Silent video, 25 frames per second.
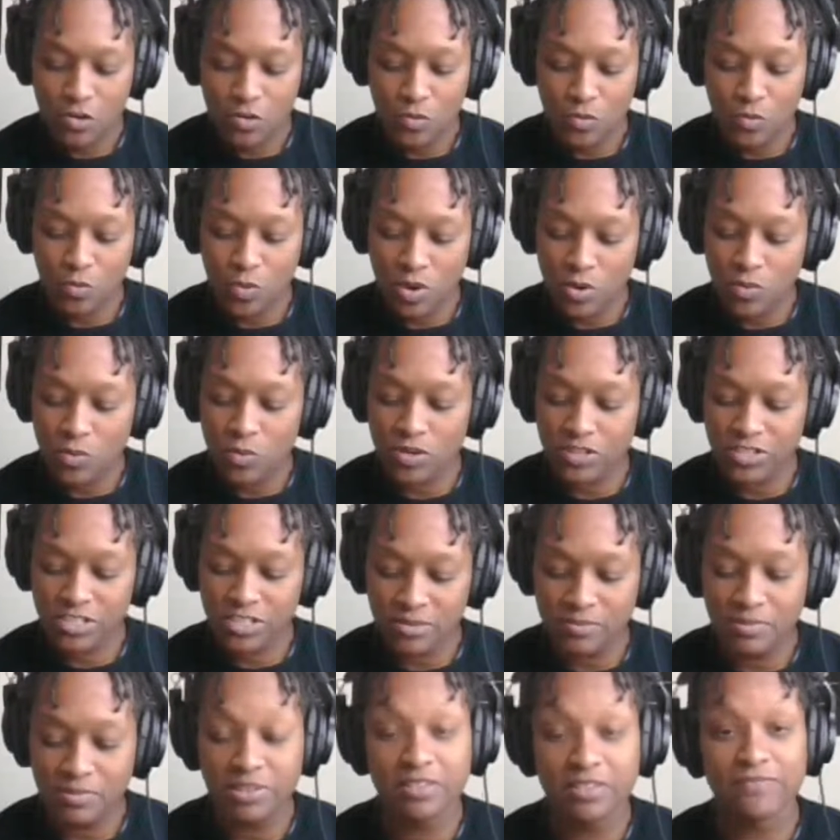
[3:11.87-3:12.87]
What were
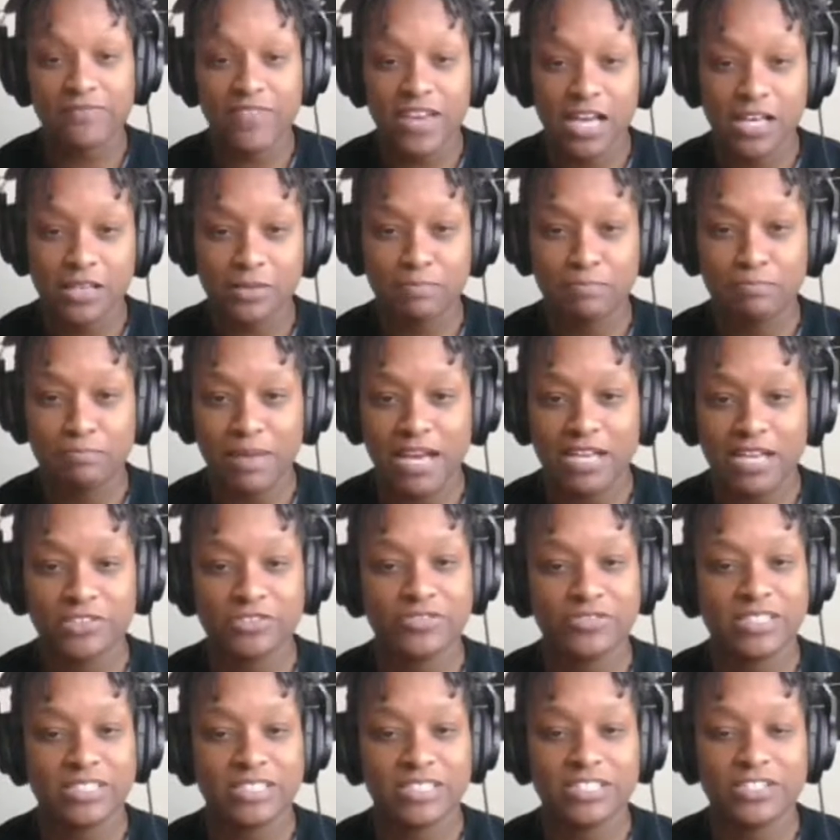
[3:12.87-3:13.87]
some of the
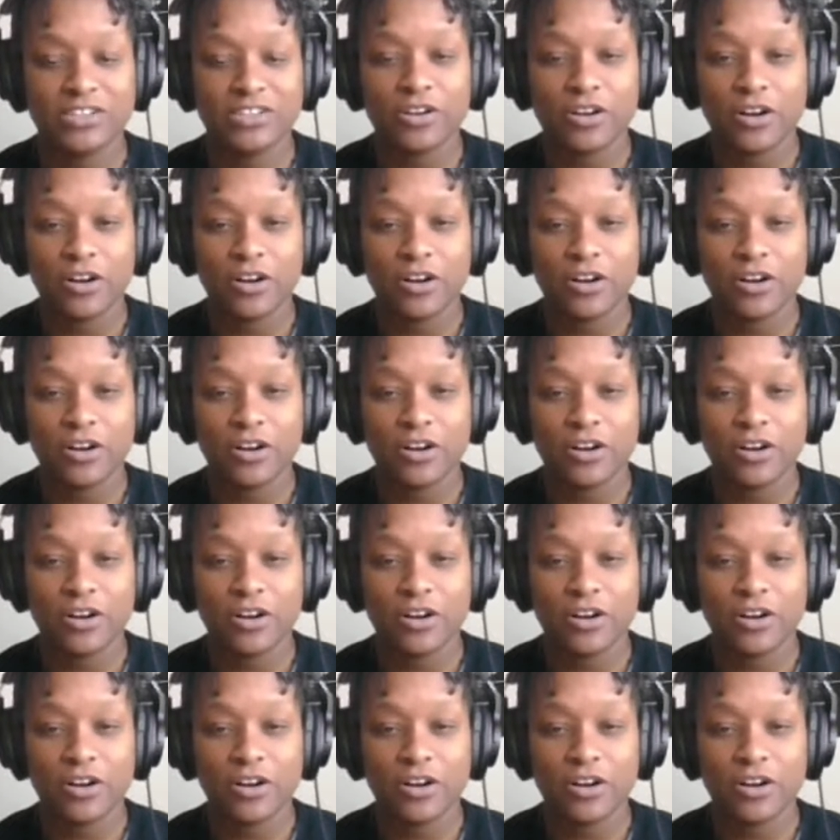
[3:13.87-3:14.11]
boundaries in your